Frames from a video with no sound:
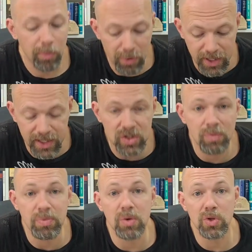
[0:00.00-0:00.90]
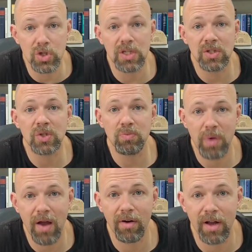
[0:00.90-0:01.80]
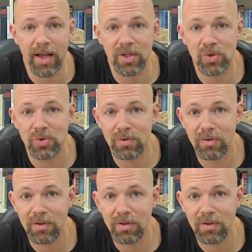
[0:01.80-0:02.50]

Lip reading: But he gets to be with Jesus in paradise.